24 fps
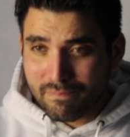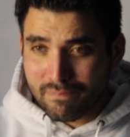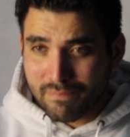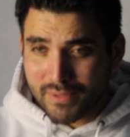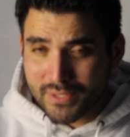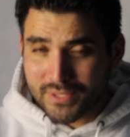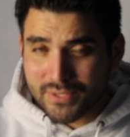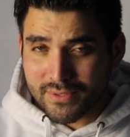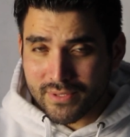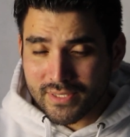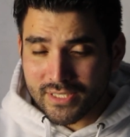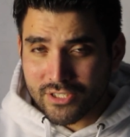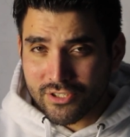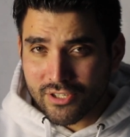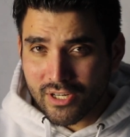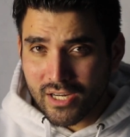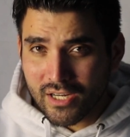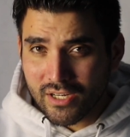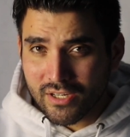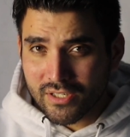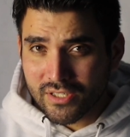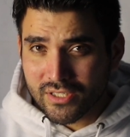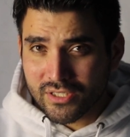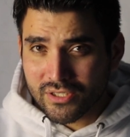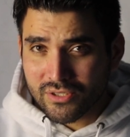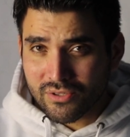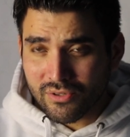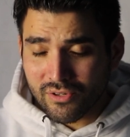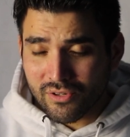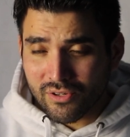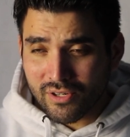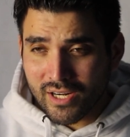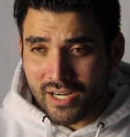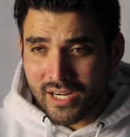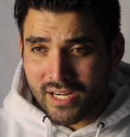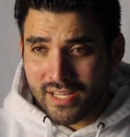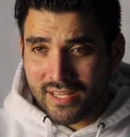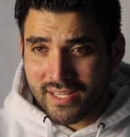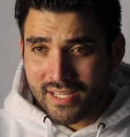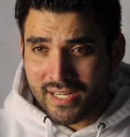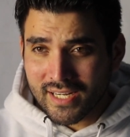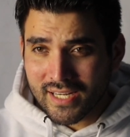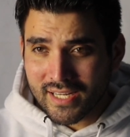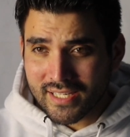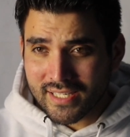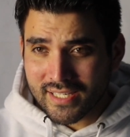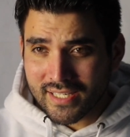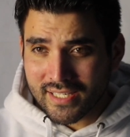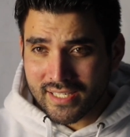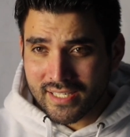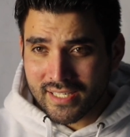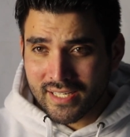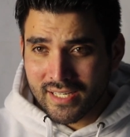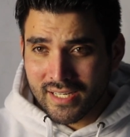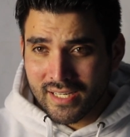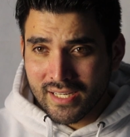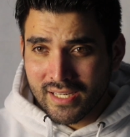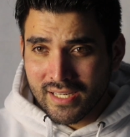personal trainers or anything like that.